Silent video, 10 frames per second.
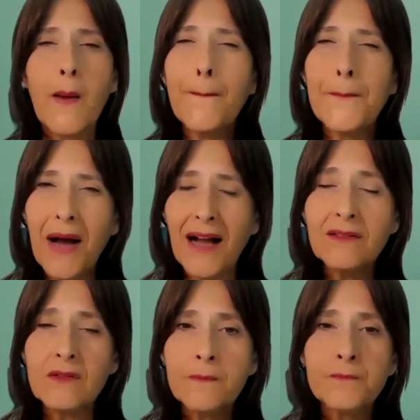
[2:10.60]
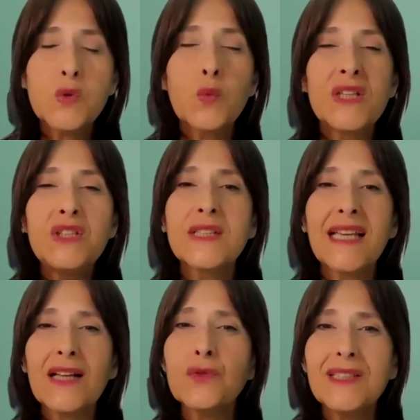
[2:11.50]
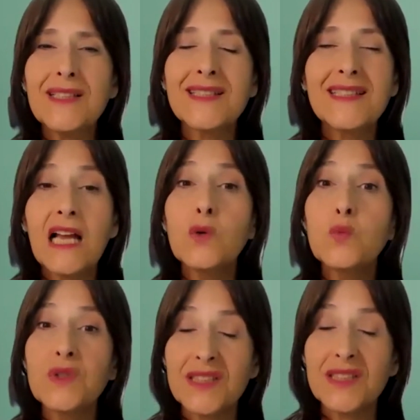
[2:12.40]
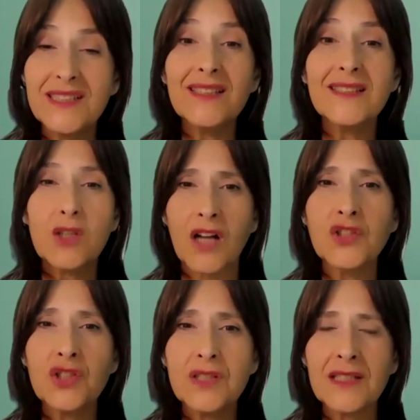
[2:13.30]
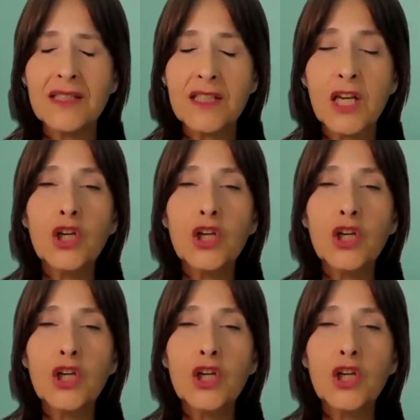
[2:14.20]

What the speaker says: but when you get to this day with this consciousness,